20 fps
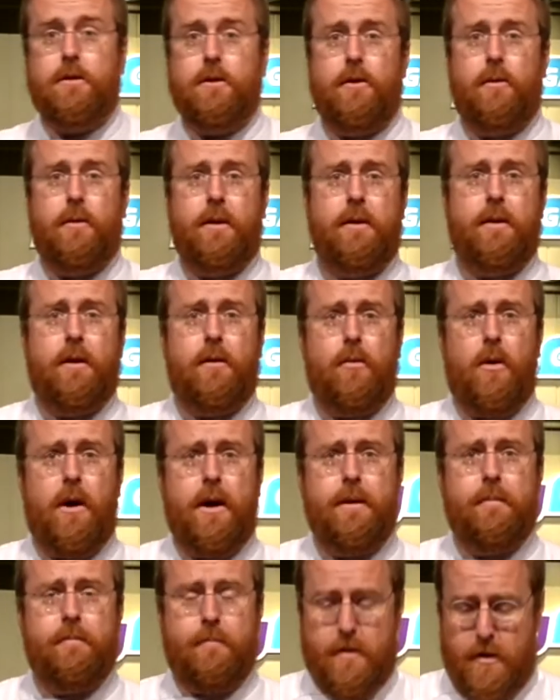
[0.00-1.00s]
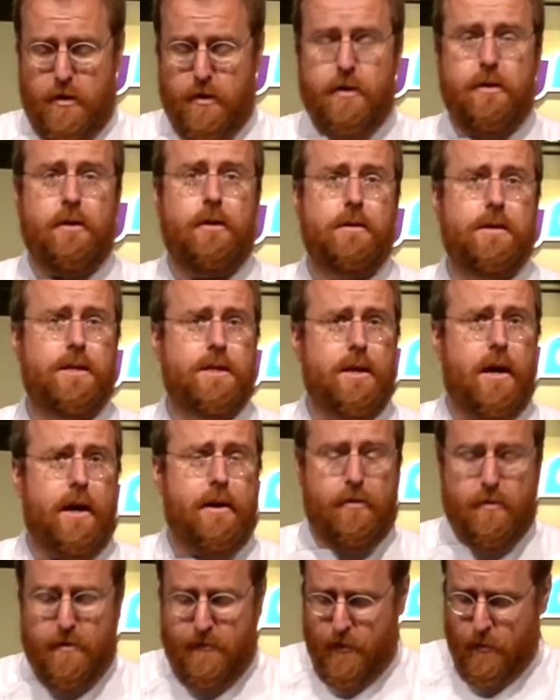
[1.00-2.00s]
going to go in our wine. You can use
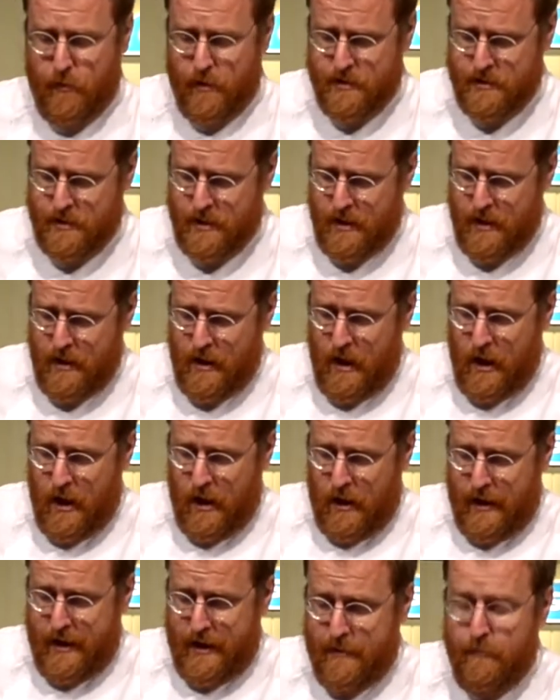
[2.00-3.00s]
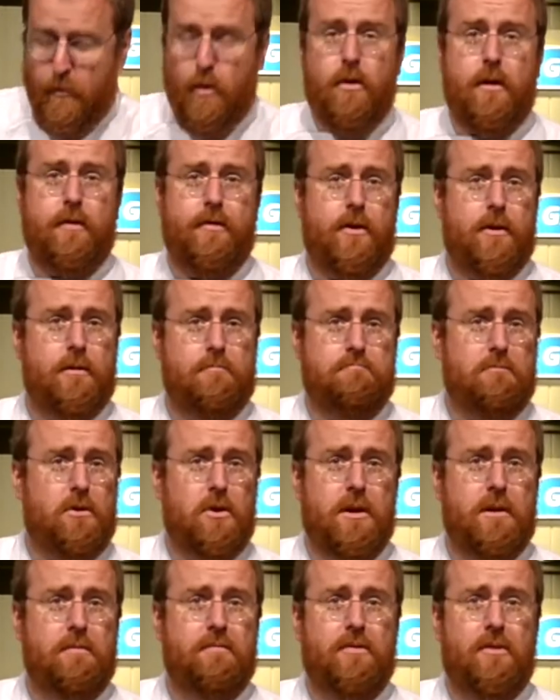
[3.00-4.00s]
cider if you want, or if you're
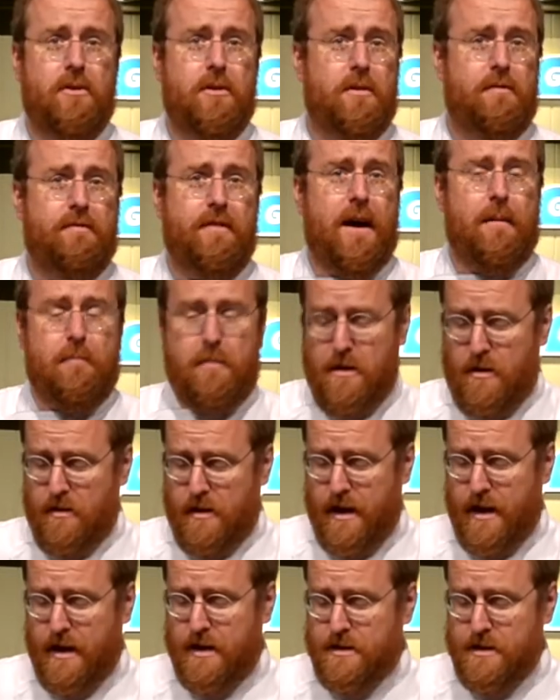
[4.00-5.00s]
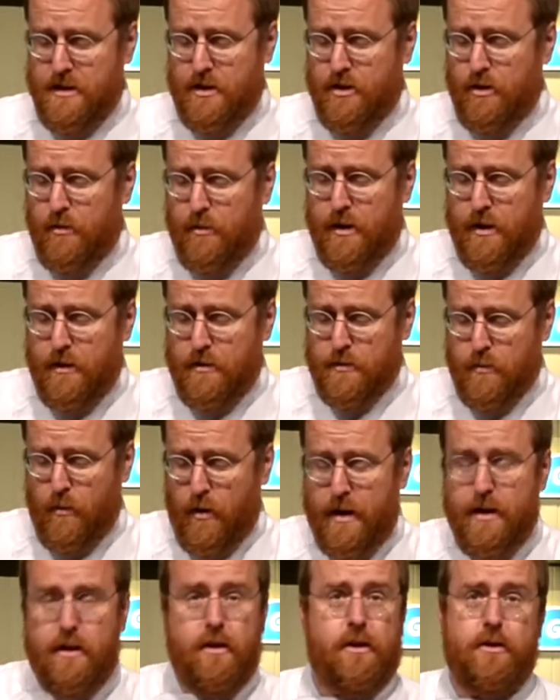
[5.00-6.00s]
cooking for the family or kids and you don't want to use
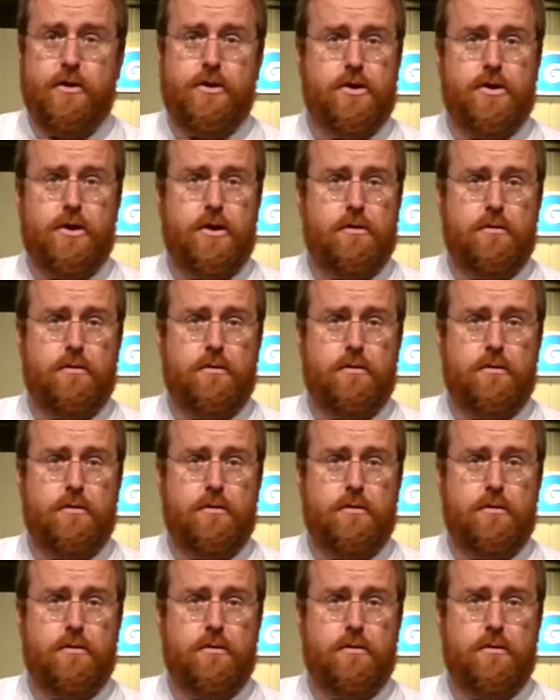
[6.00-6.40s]
wine, you can just